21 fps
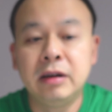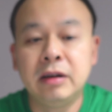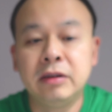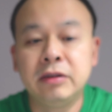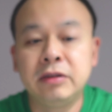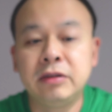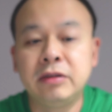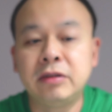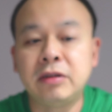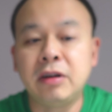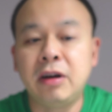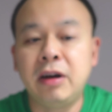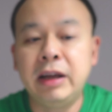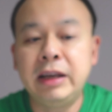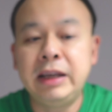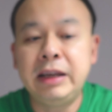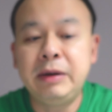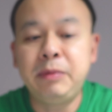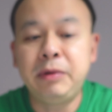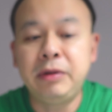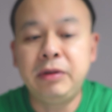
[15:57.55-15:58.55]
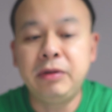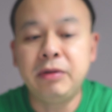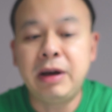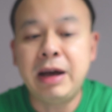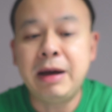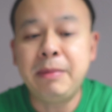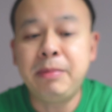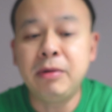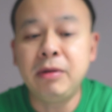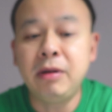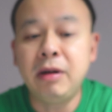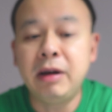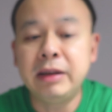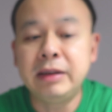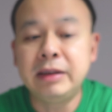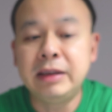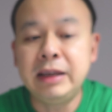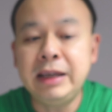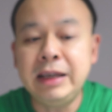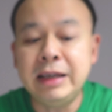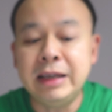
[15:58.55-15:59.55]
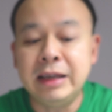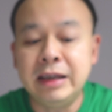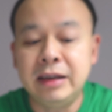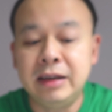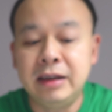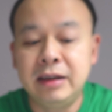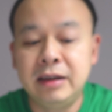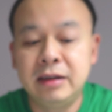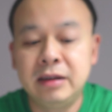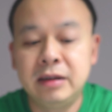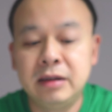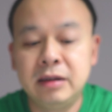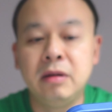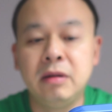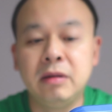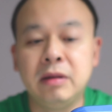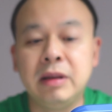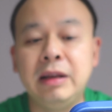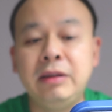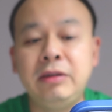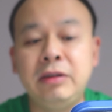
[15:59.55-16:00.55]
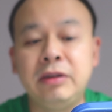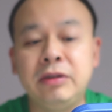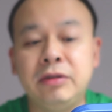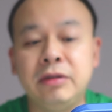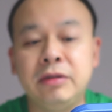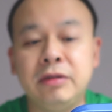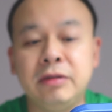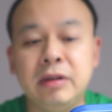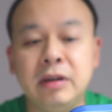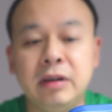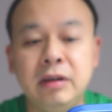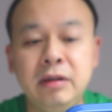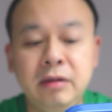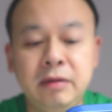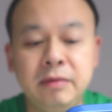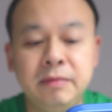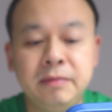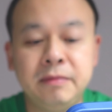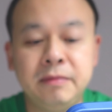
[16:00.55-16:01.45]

sign in with your Apple ID. That's interesting.